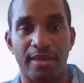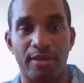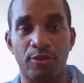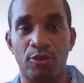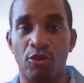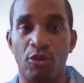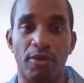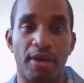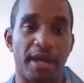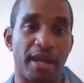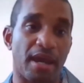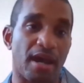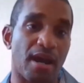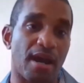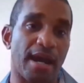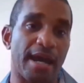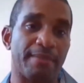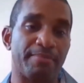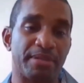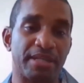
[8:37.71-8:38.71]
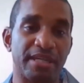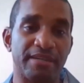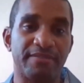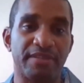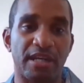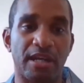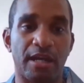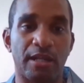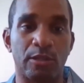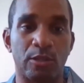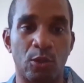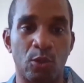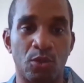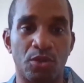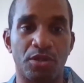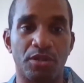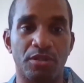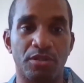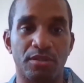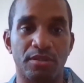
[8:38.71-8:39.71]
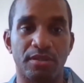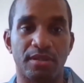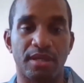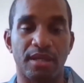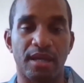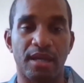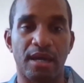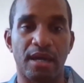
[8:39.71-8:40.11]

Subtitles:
And I believe that our local